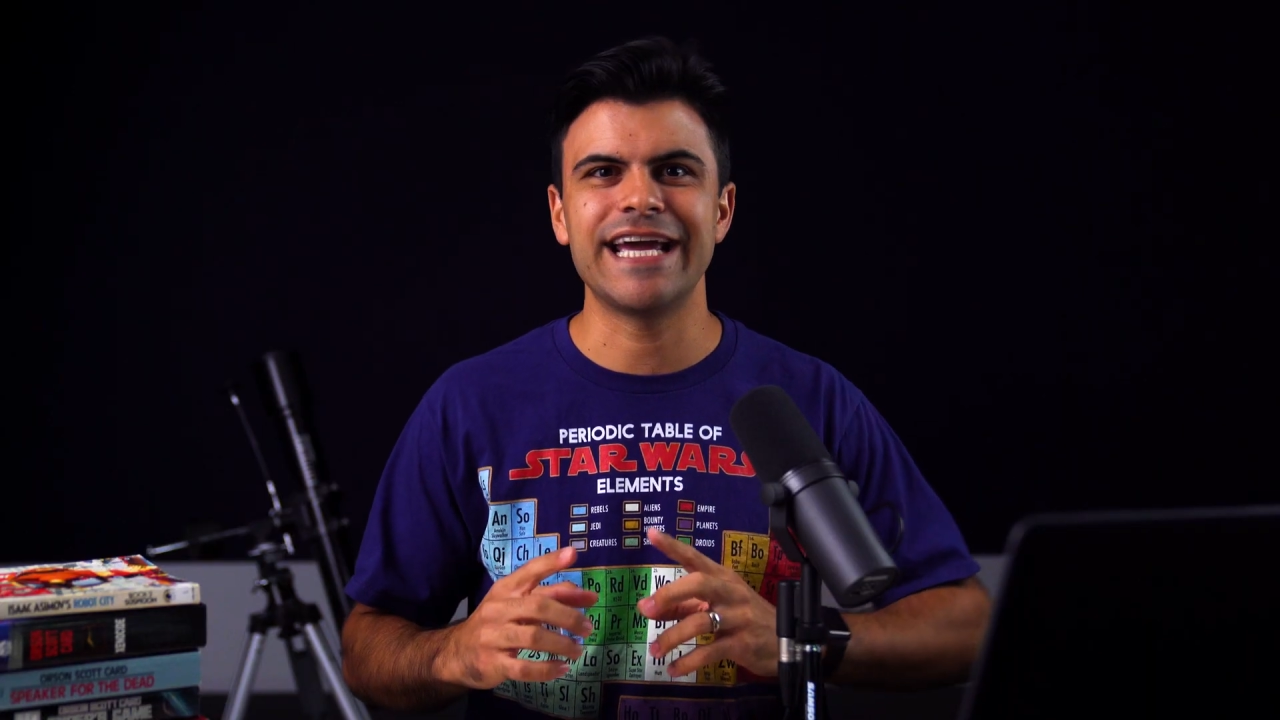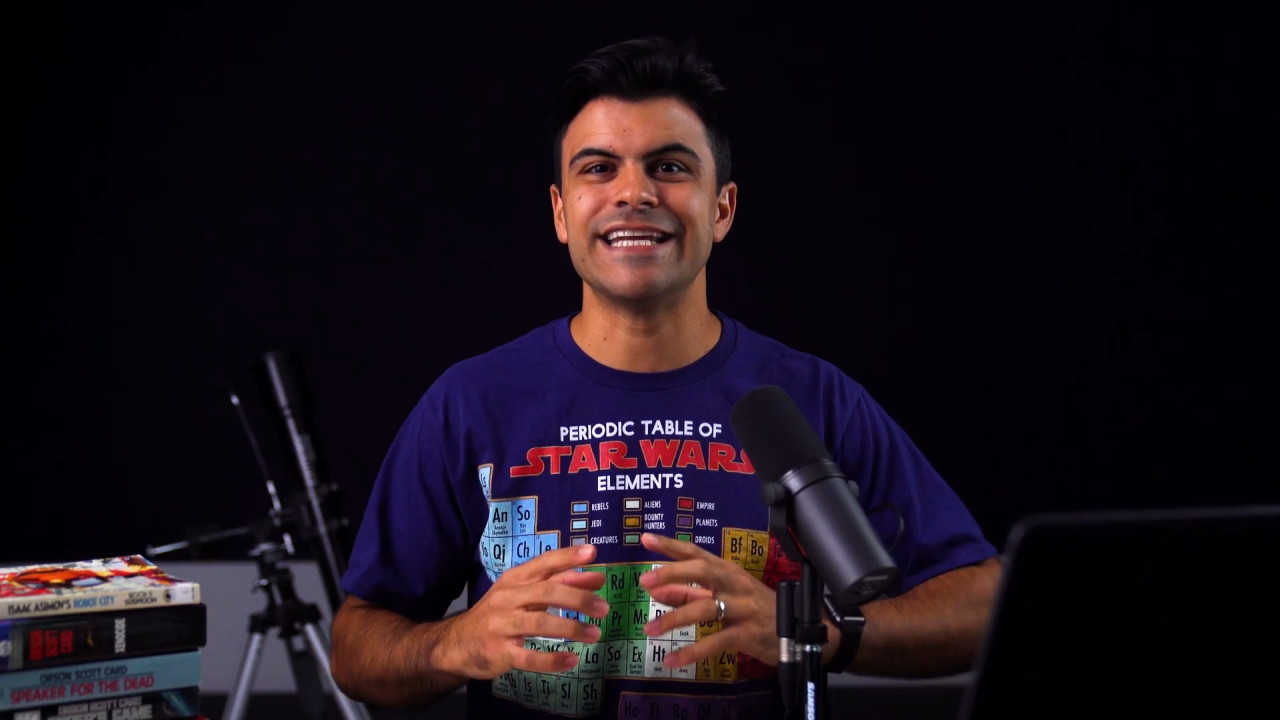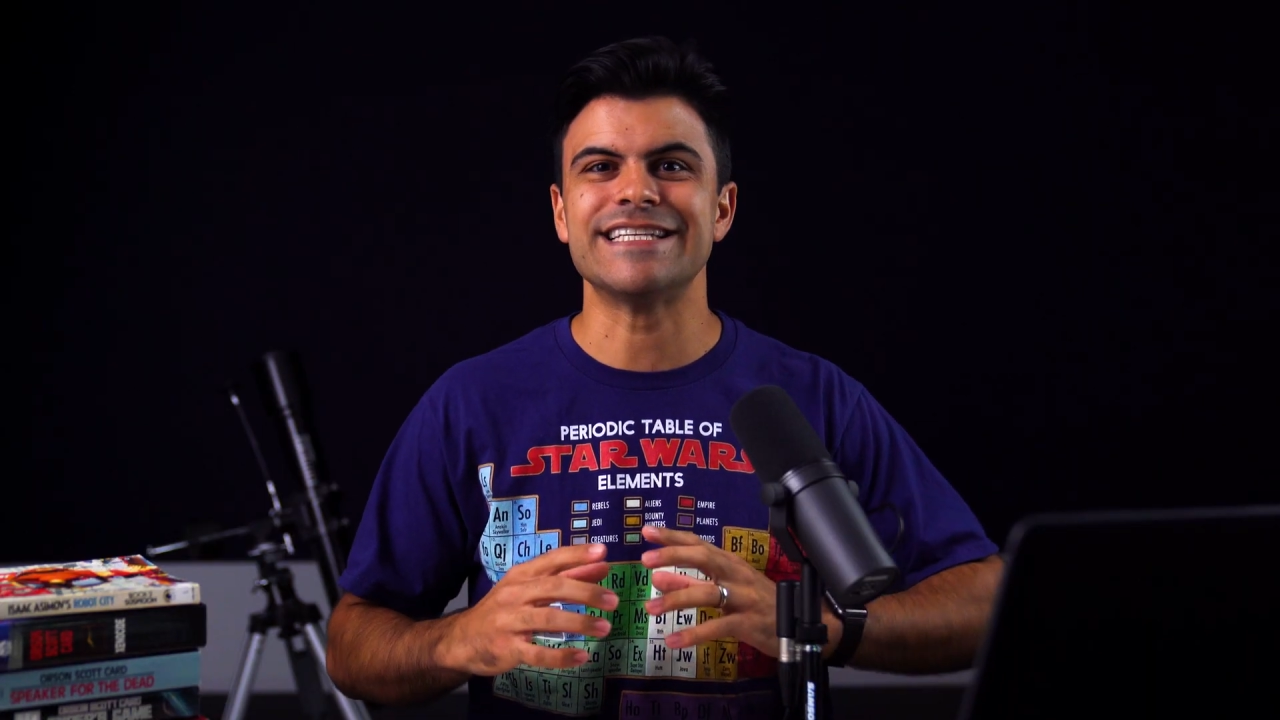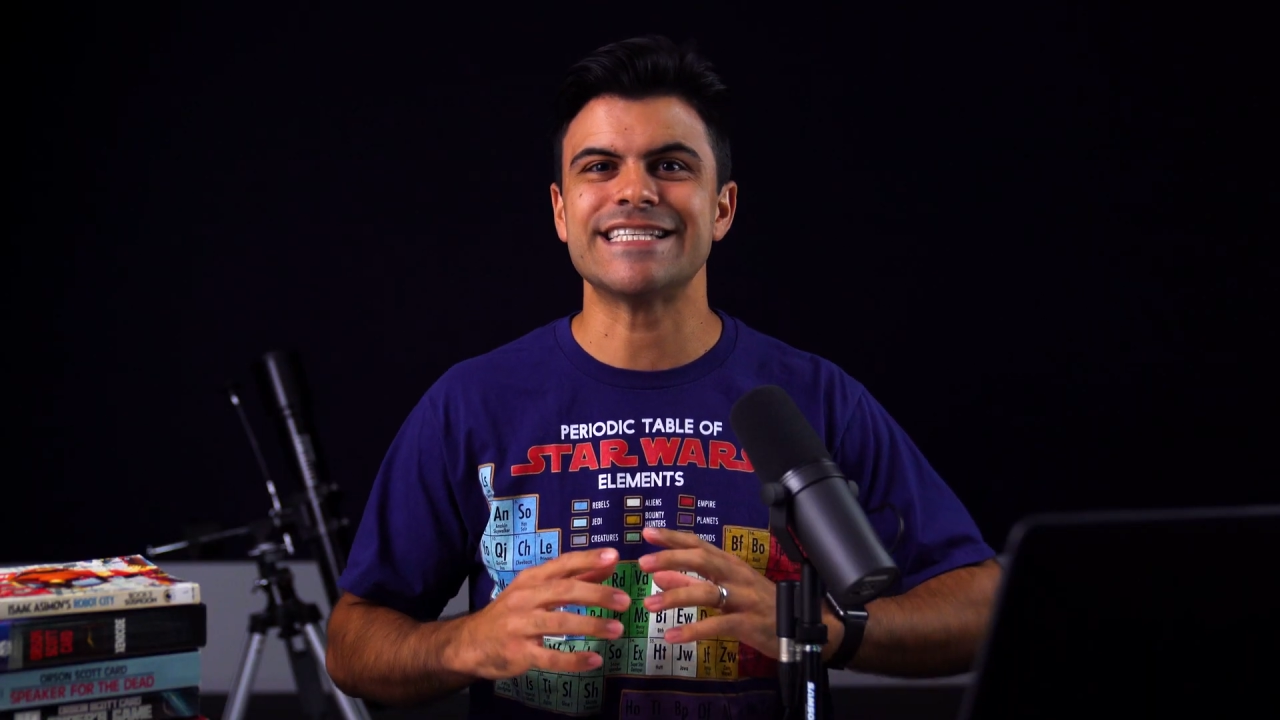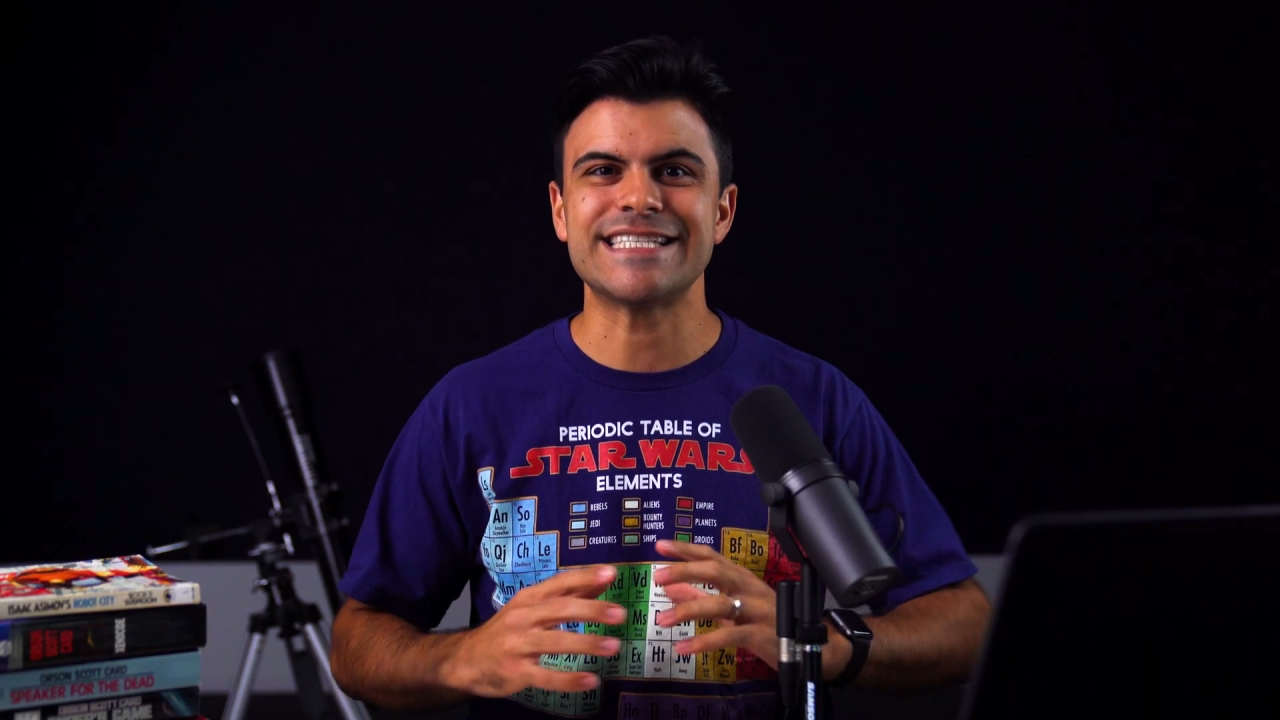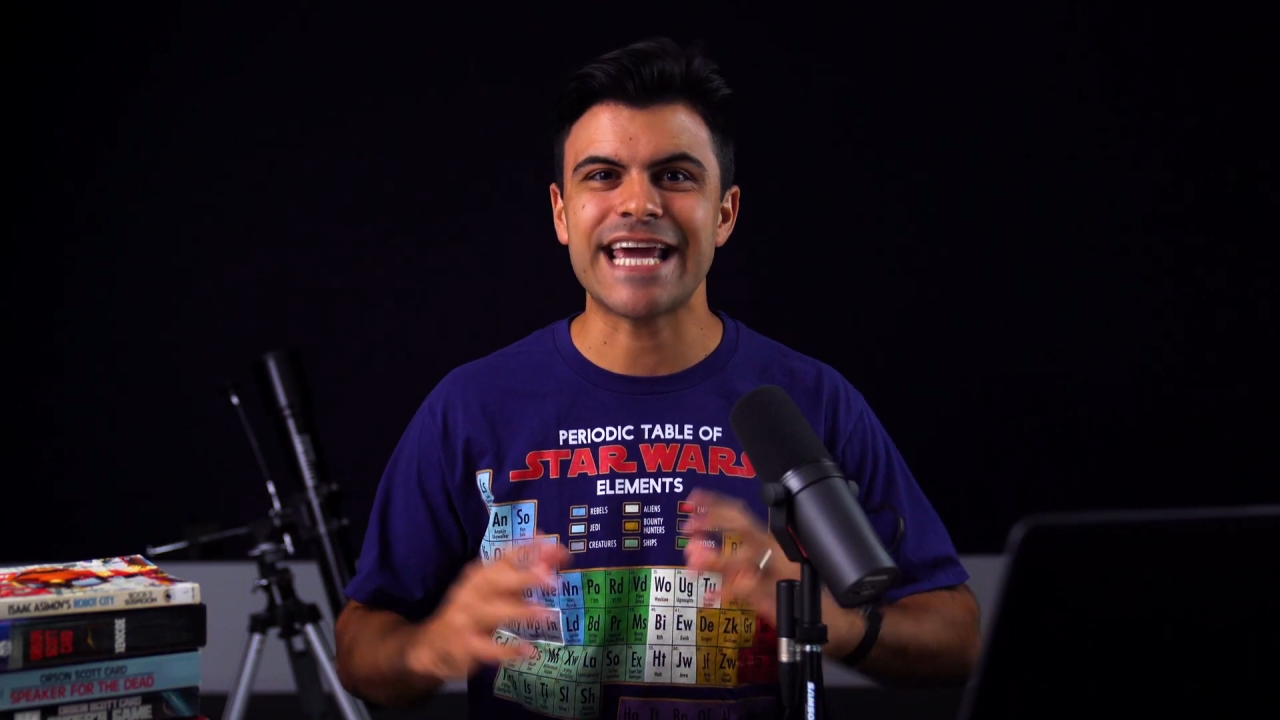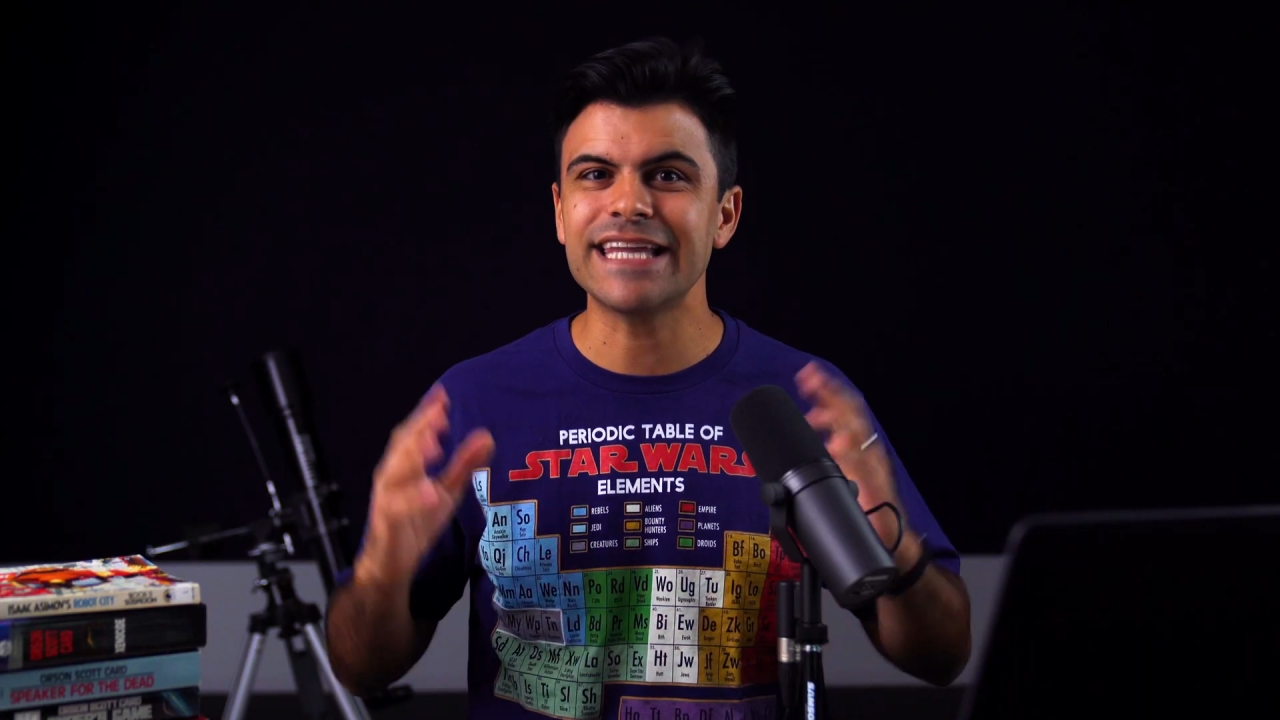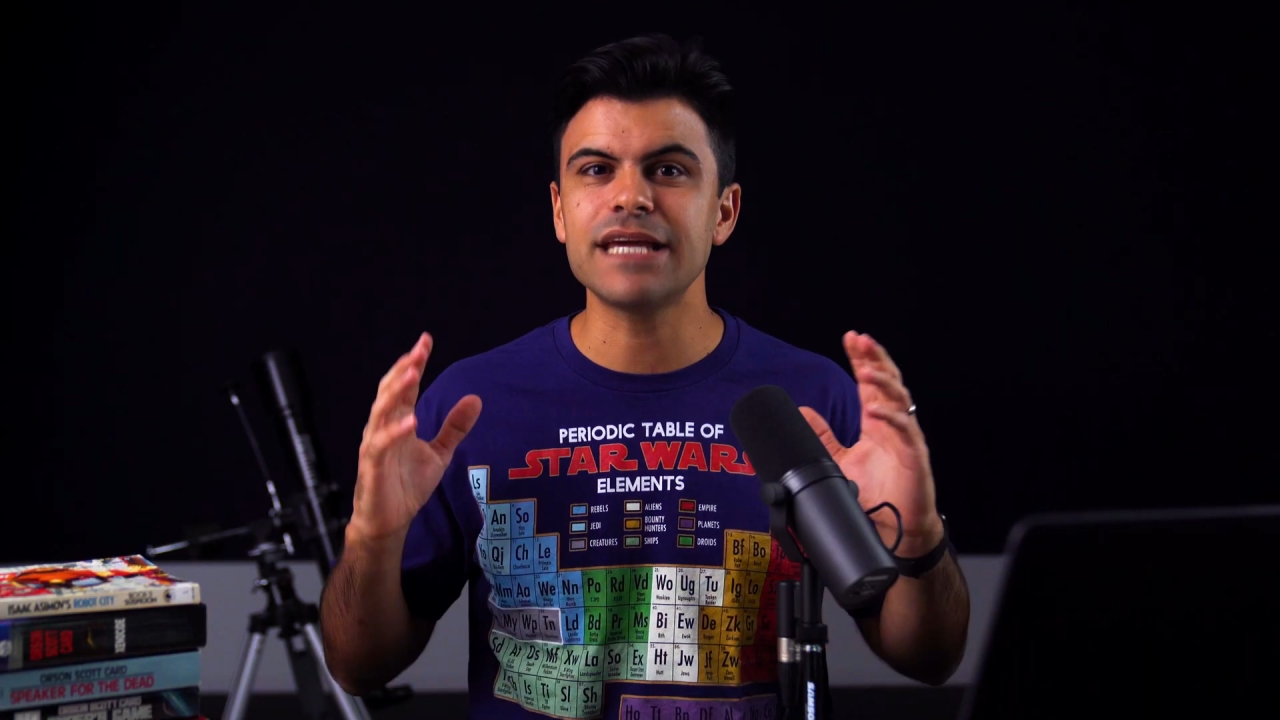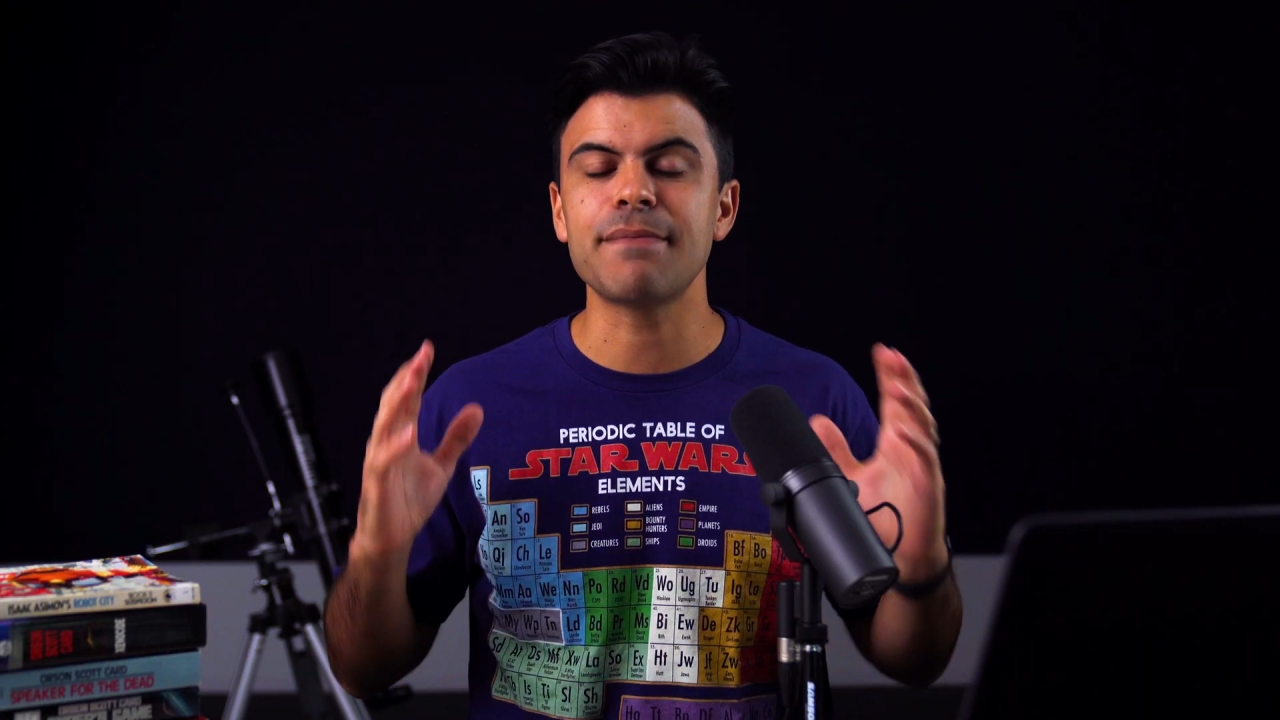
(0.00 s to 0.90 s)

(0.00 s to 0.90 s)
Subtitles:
in insanely